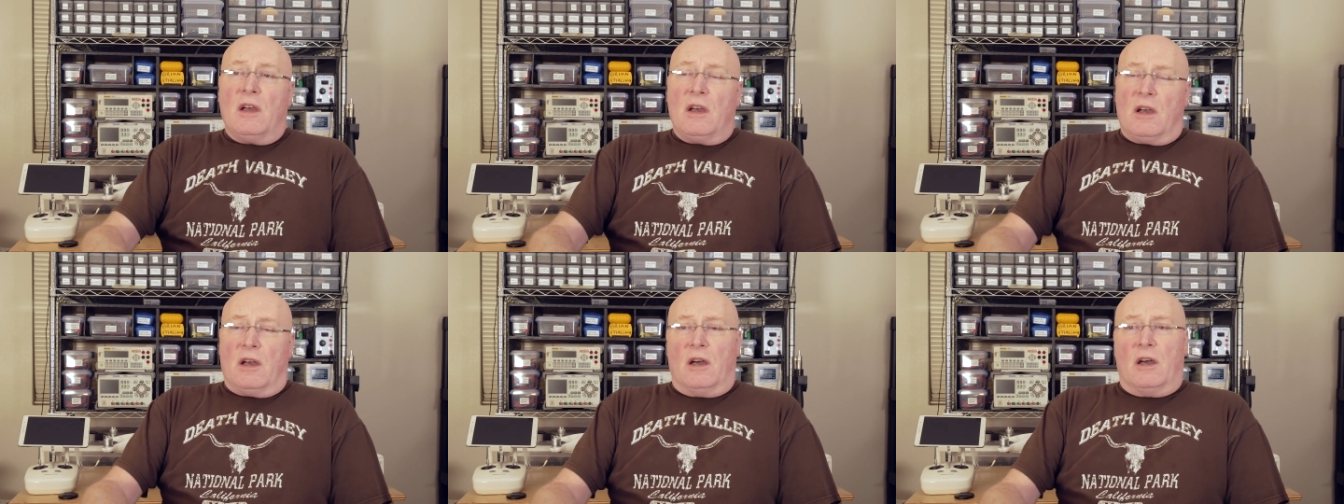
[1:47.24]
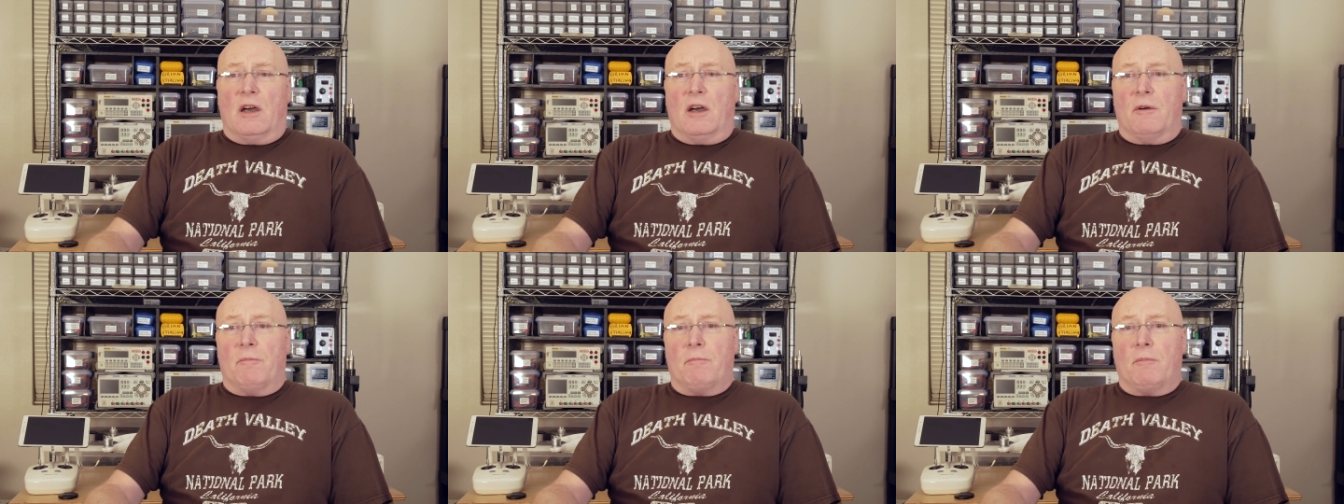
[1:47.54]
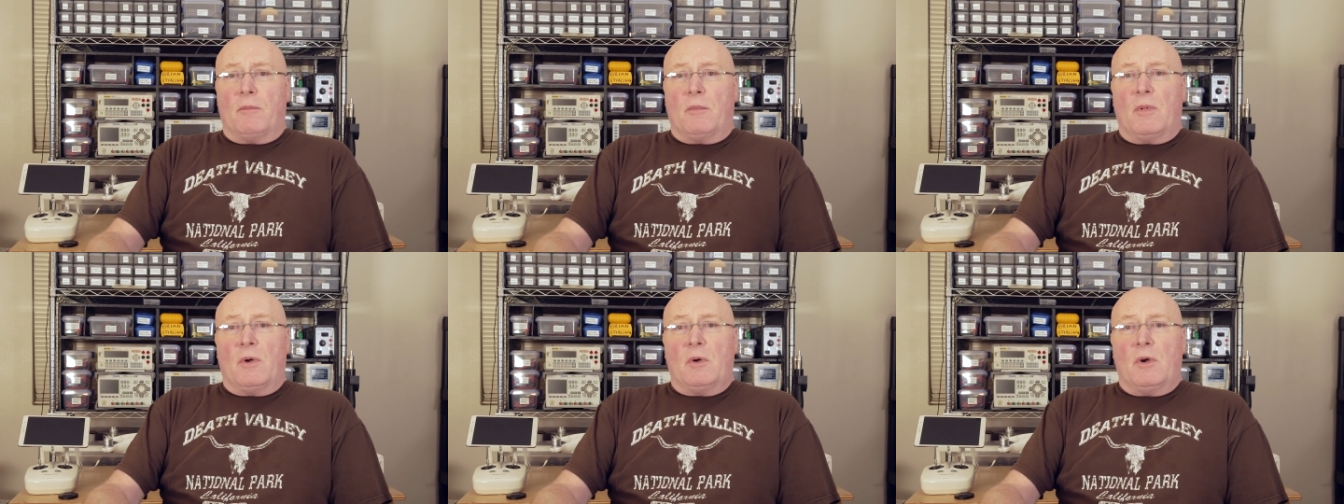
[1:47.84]

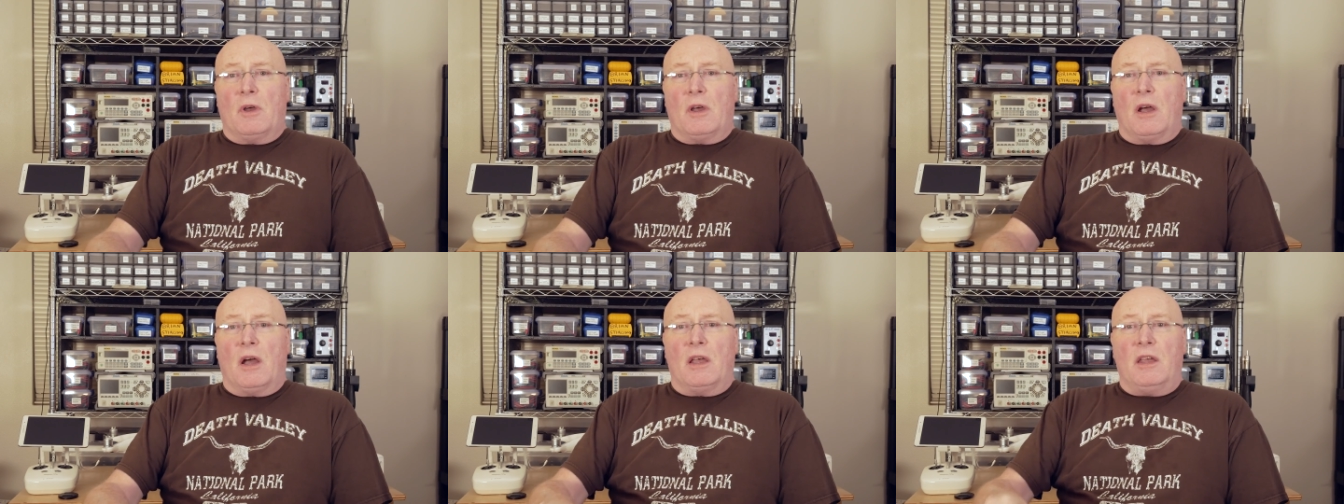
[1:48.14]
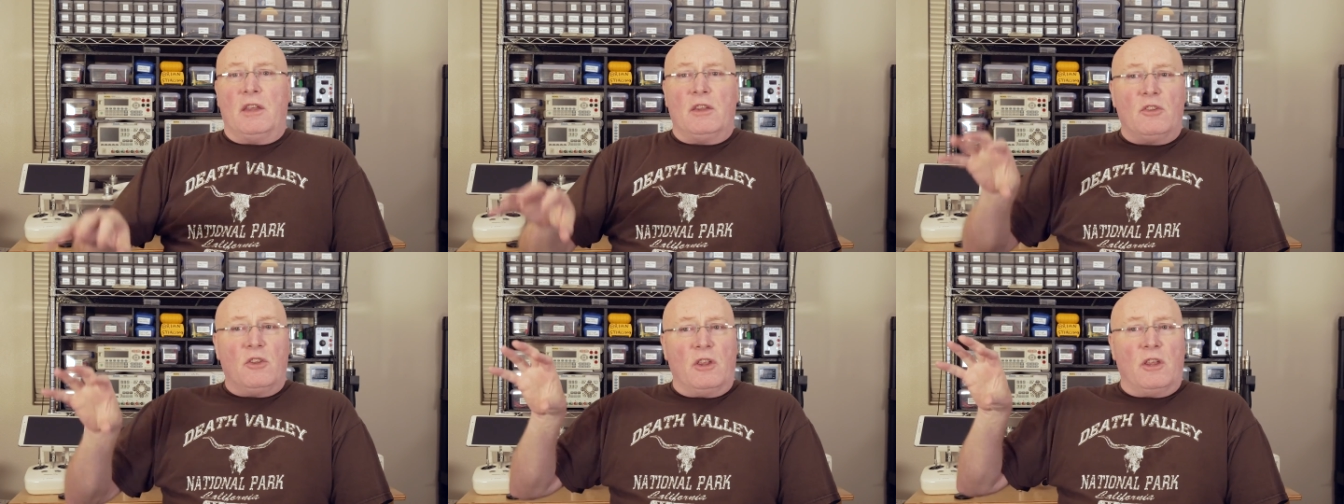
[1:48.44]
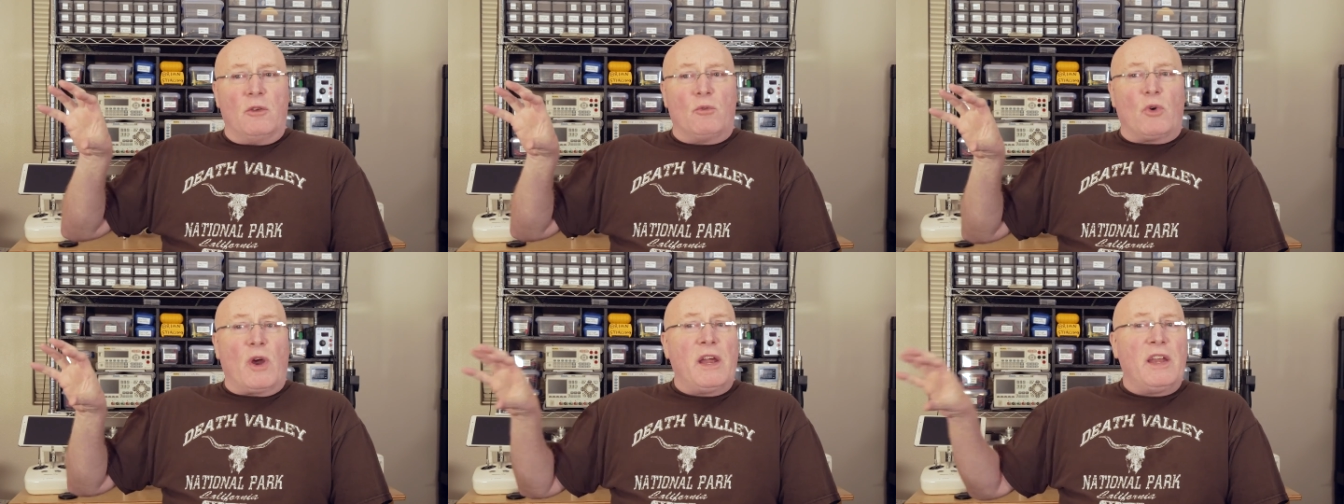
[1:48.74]
In
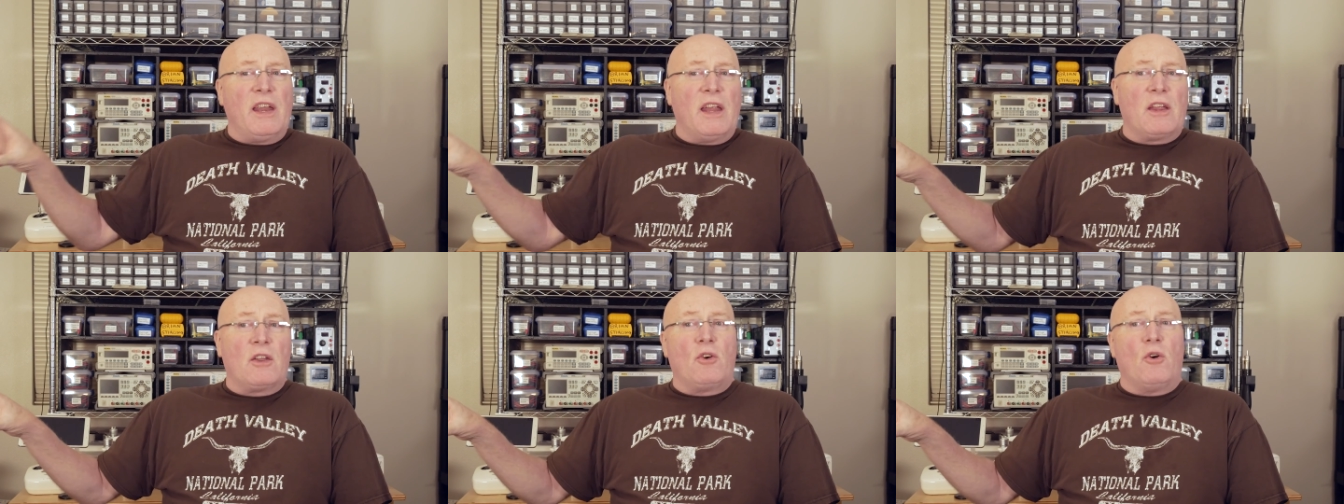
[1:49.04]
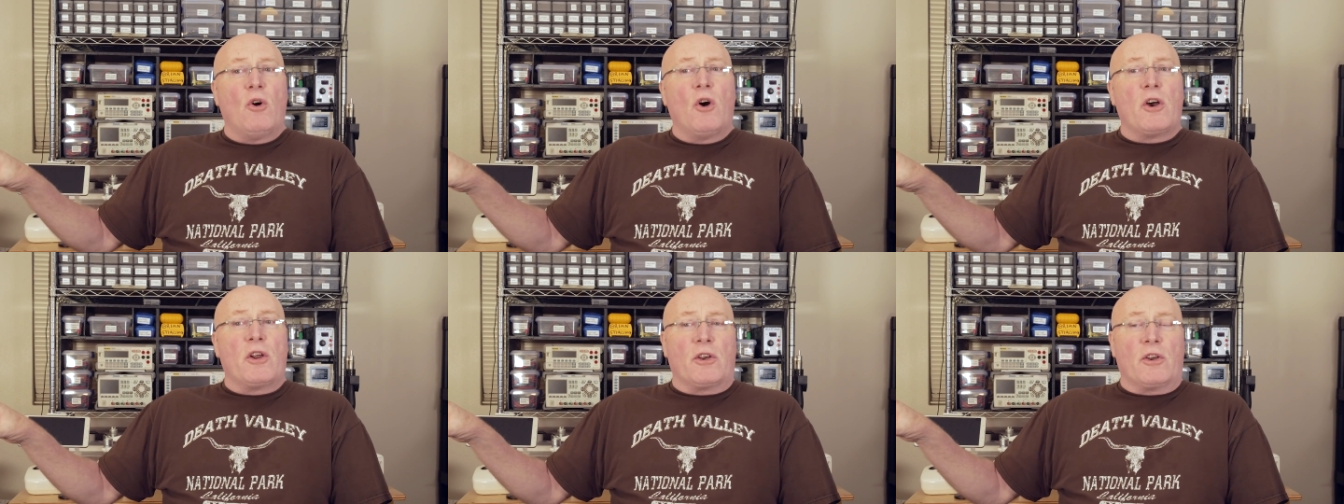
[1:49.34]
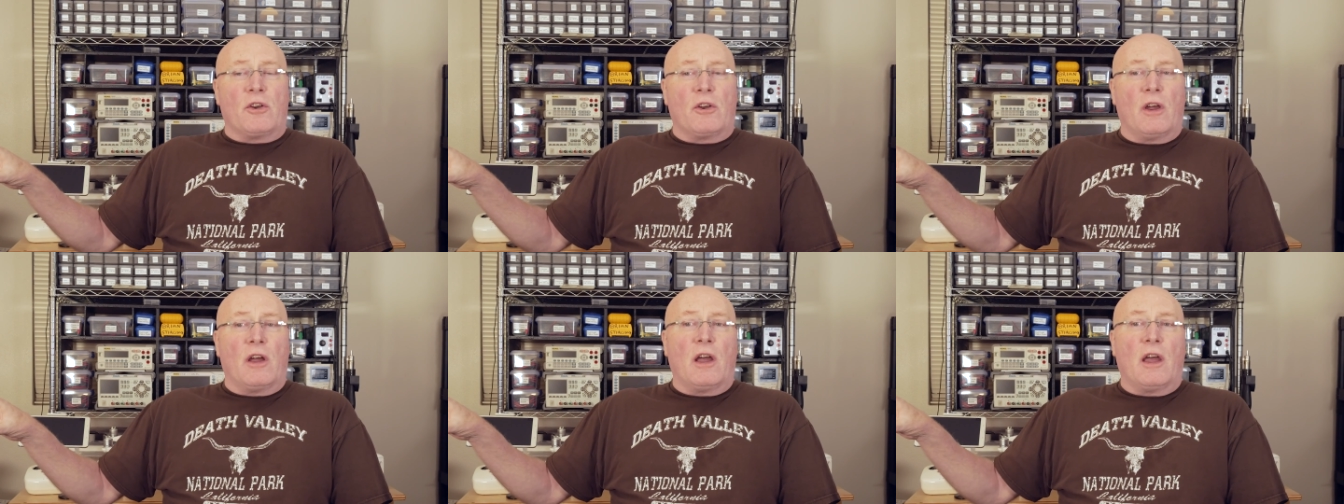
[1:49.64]
the right hand
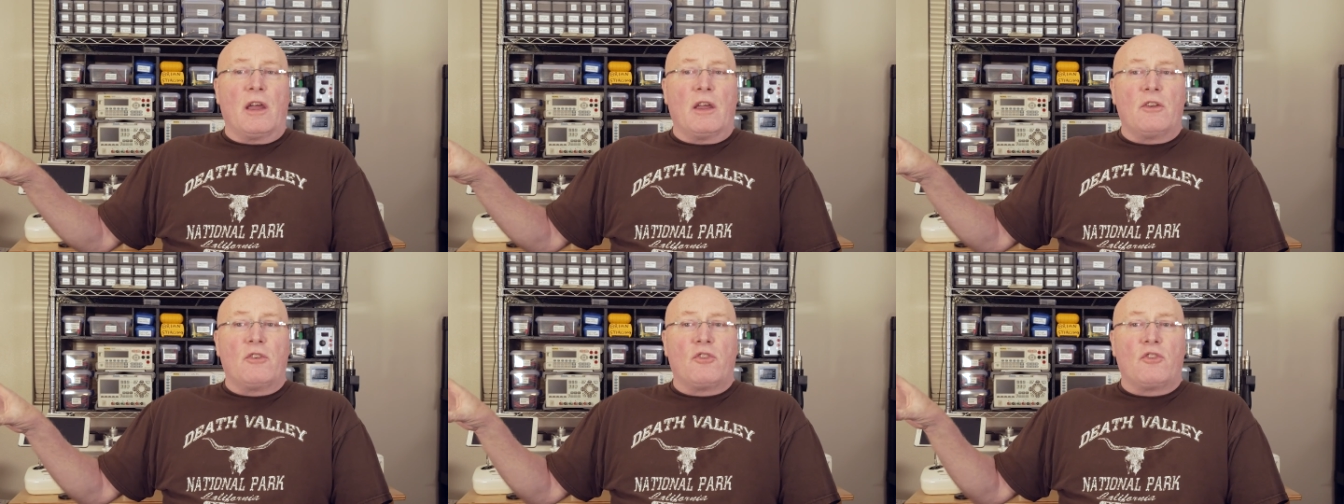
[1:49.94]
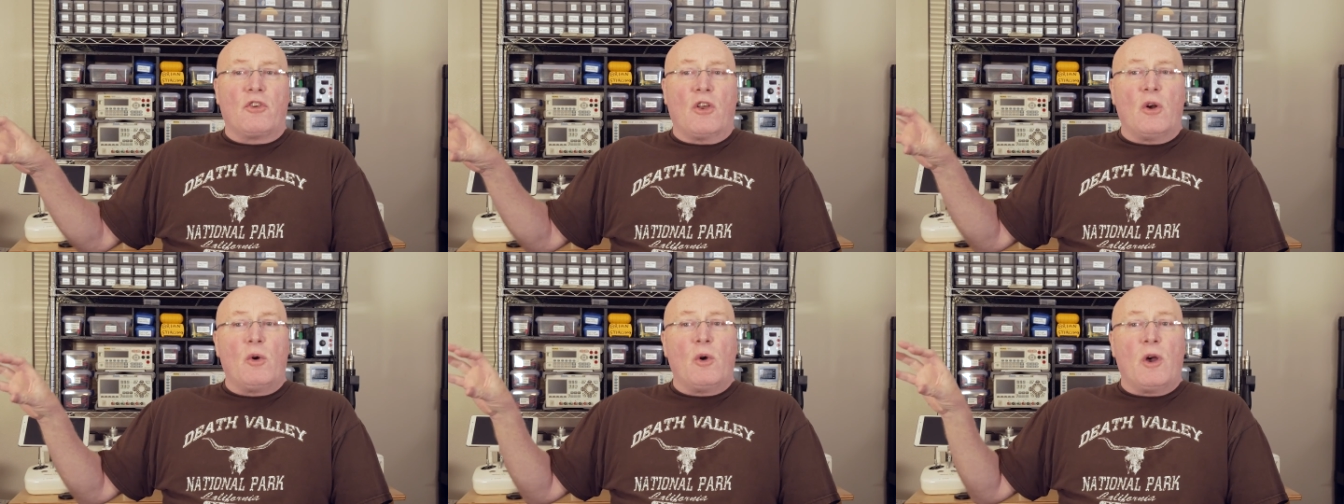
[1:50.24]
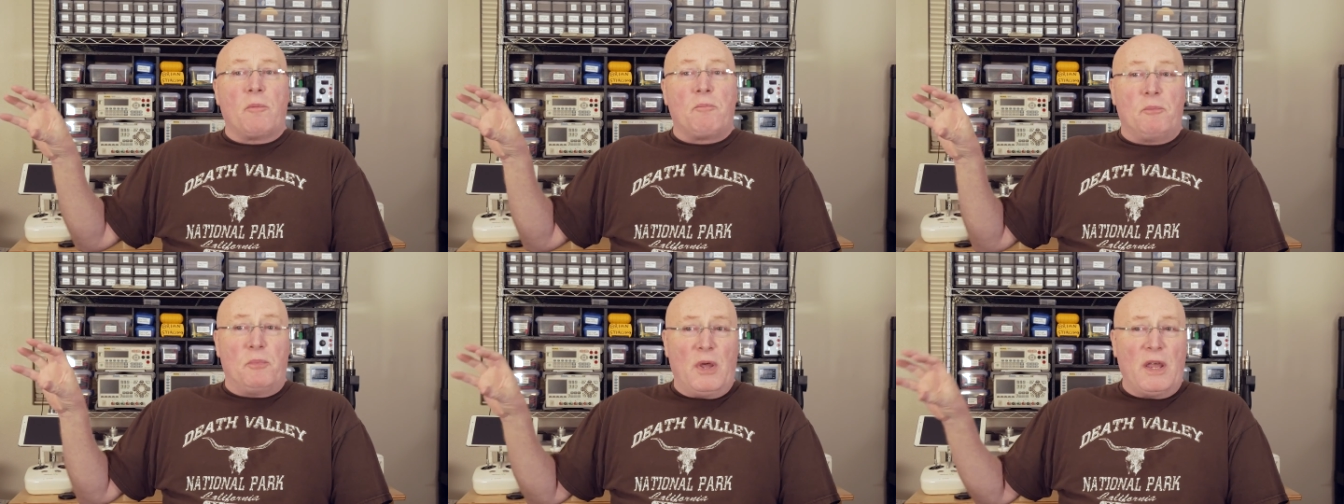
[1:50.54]
corner I show
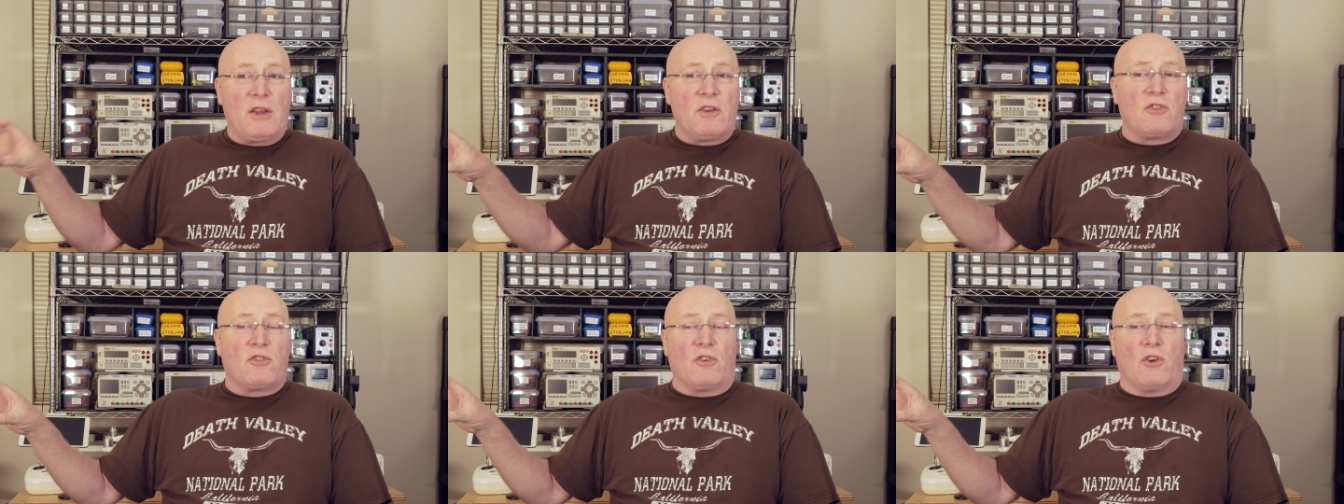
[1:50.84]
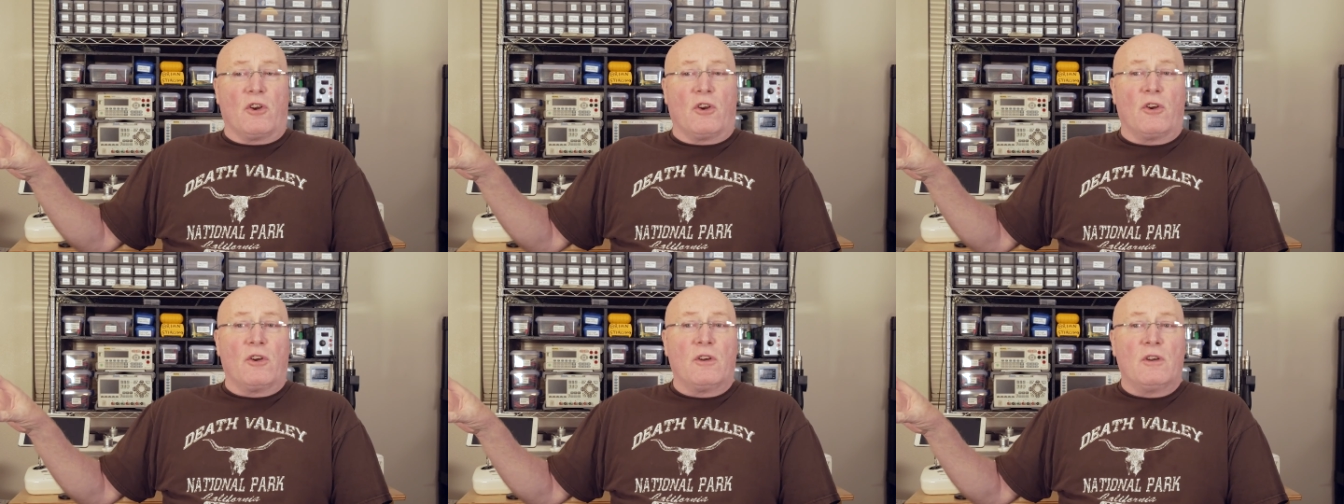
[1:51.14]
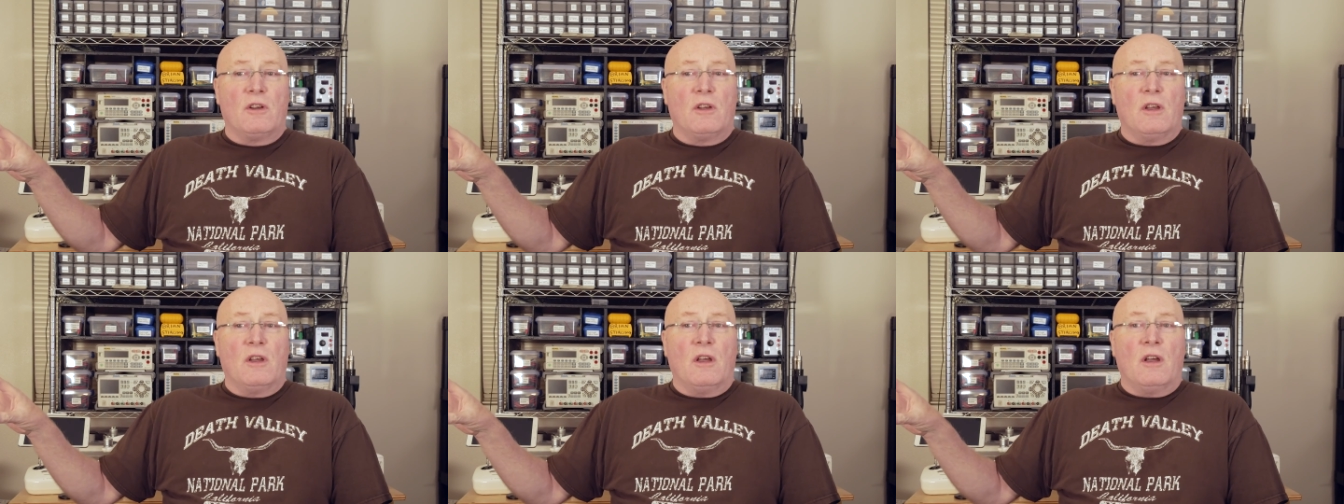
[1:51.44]
a picture